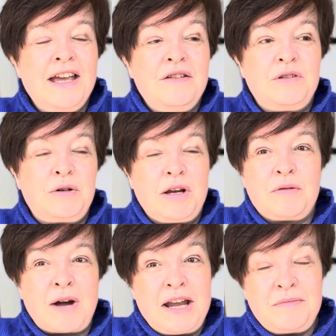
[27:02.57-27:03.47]
The
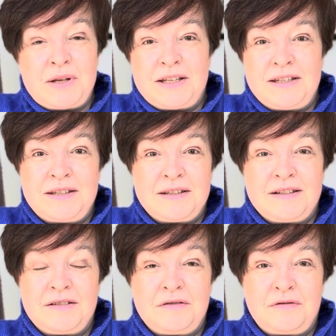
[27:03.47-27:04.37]
requirements
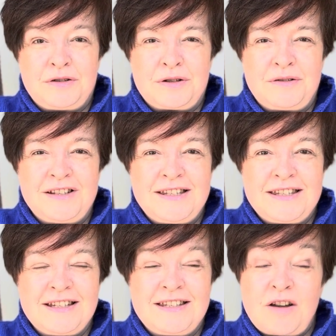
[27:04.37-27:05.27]
for
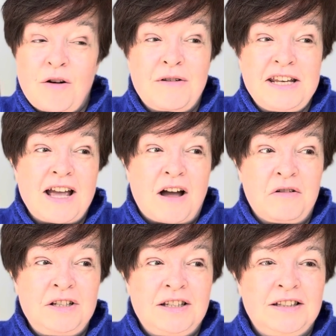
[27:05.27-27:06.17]
this is already
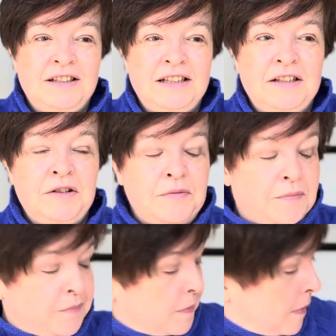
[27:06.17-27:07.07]
out.
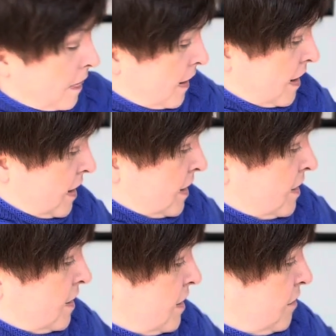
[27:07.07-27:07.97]
And